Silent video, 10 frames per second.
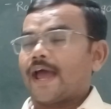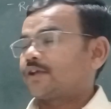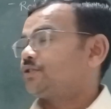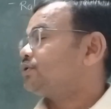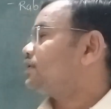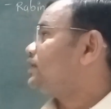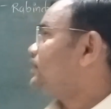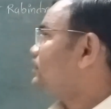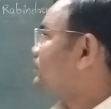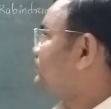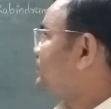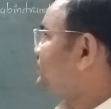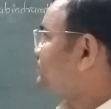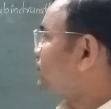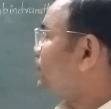Actually,
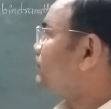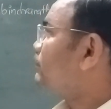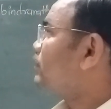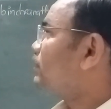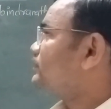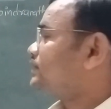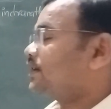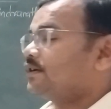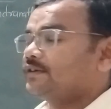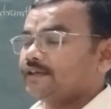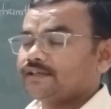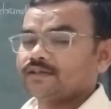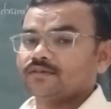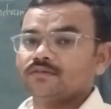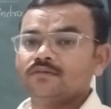this poem was
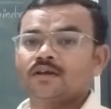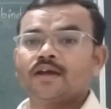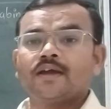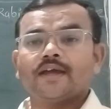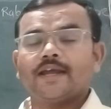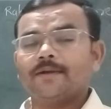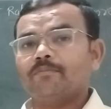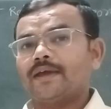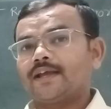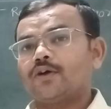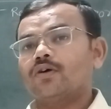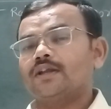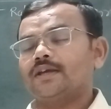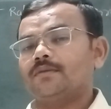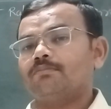written in
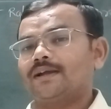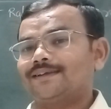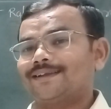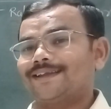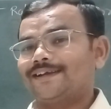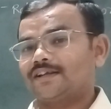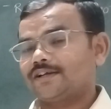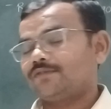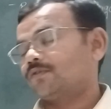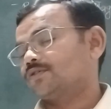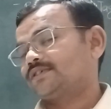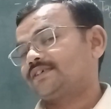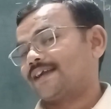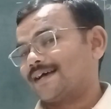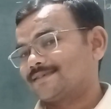Bengali, but later it was
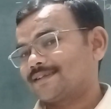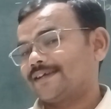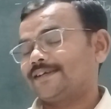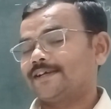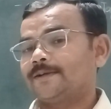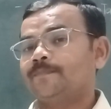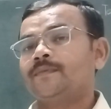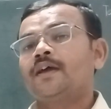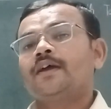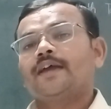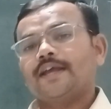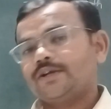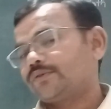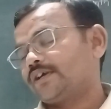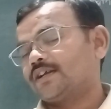translated
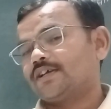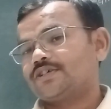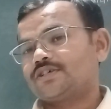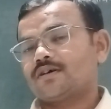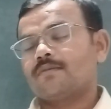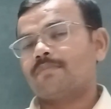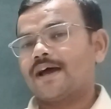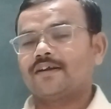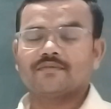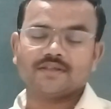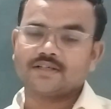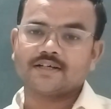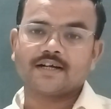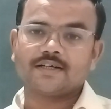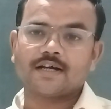into English by
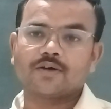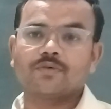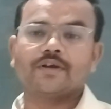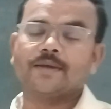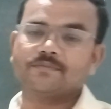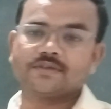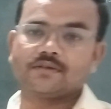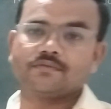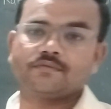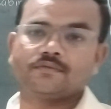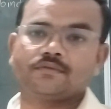Rabindranath Tagore himself.